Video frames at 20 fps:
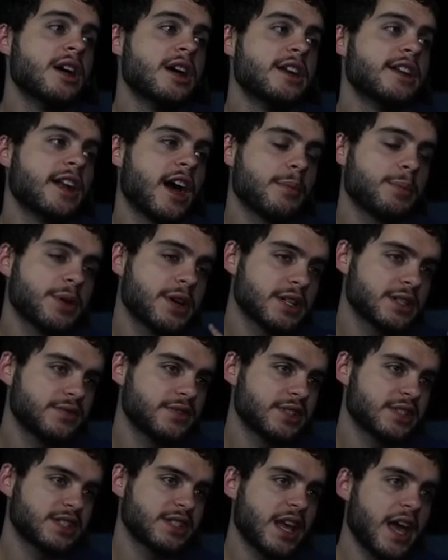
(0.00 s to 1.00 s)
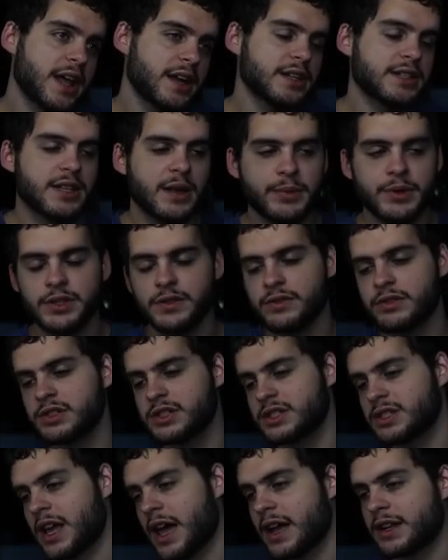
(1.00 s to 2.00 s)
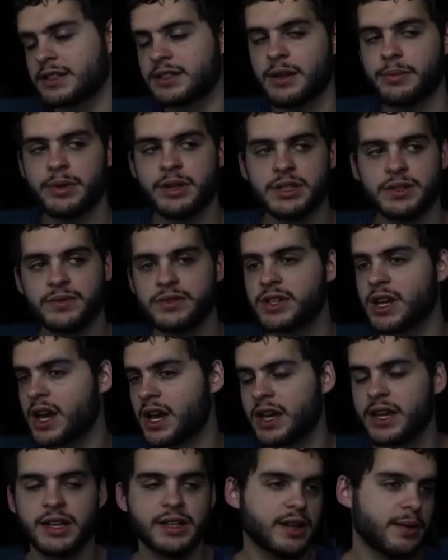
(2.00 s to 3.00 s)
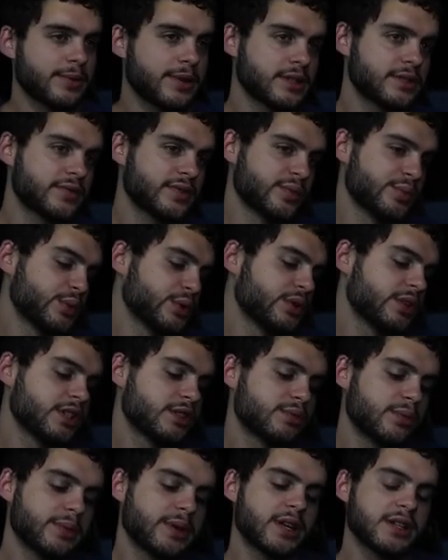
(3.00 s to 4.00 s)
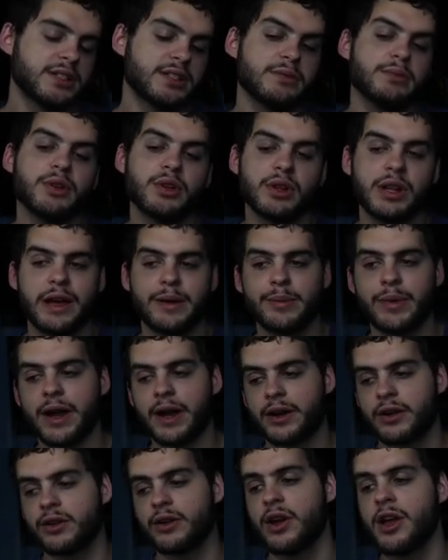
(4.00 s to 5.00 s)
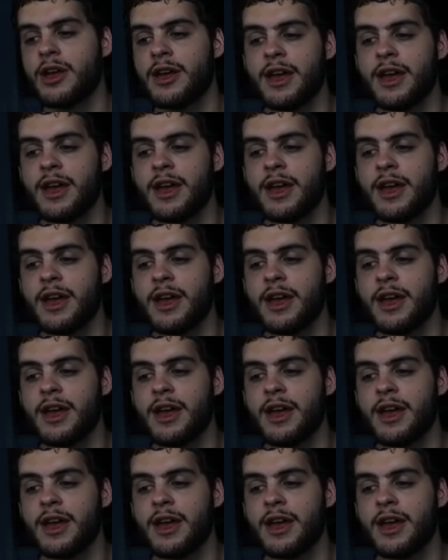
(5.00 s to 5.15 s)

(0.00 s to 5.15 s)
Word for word: Not because of his status, not because of his stats, not because of his height, not because of his abilities, but because he's a middle linebacker,